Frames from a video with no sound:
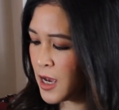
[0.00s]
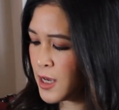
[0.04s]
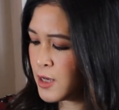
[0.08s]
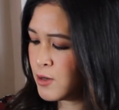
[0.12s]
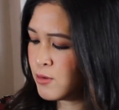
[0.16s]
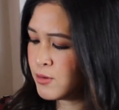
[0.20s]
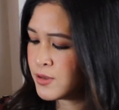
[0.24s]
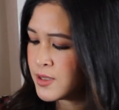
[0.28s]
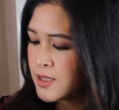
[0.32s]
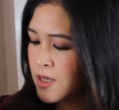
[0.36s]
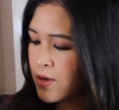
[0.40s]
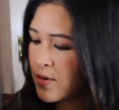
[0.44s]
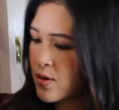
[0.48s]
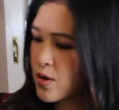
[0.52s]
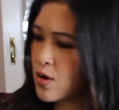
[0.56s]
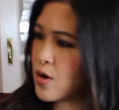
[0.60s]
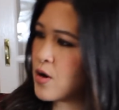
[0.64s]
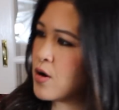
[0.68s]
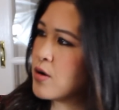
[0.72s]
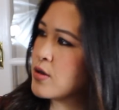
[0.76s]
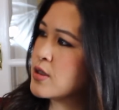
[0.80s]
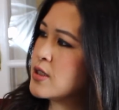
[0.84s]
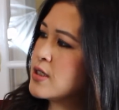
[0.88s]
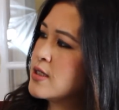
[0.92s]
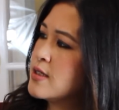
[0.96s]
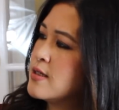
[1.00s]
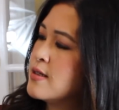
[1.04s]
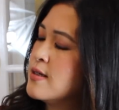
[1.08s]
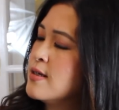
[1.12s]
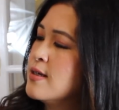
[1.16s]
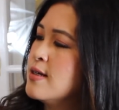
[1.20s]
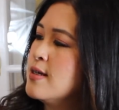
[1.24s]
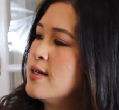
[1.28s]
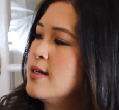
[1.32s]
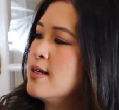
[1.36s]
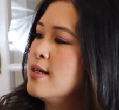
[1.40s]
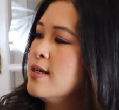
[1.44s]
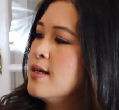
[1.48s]
I also got
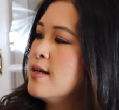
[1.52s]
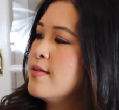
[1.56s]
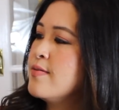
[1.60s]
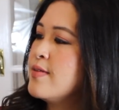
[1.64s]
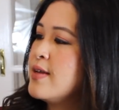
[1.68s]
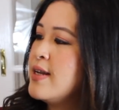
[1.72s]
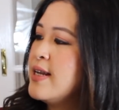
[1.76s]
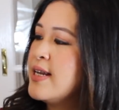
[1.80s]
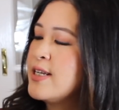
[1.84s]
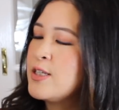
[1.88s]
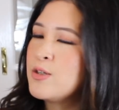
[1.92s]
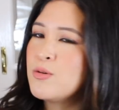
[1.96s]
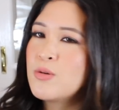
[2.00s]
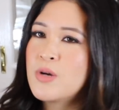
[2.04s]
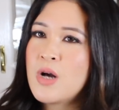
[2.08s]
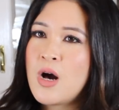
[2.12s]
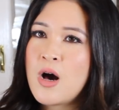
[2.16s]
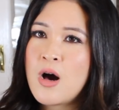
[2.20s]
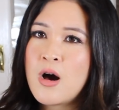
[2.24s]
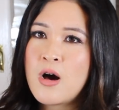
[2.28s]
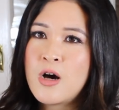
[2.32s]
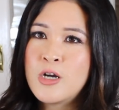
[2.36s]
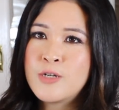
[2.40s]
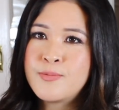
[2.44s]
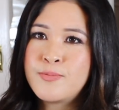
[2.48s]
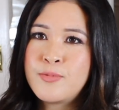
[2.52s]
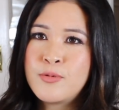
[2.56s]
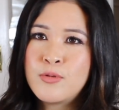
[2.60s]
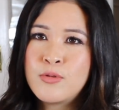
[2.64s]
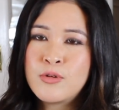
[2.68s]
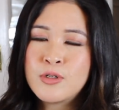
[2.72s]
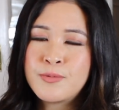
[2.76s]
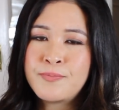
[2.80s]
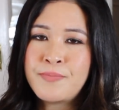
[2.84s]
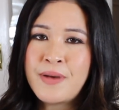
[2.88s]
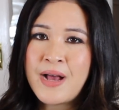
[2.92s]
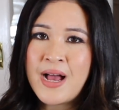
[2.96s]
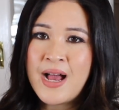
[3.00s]
the little
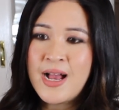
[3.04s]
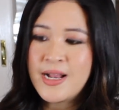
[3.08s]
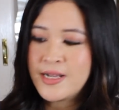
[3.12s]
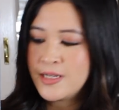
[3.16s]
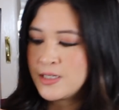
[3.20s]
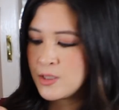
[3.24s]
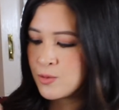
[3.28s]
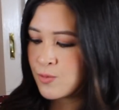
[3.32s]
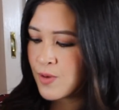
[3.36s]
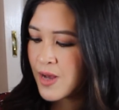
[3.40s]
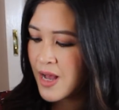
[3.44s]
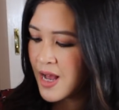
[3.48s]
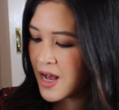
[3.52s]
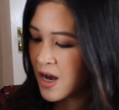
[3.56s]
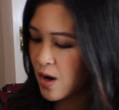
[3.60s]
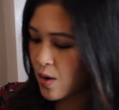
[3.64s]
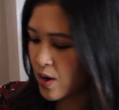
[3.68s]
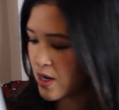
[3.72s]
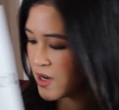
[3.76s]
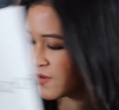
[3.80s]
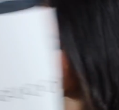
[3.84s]
cardboard bag as well, and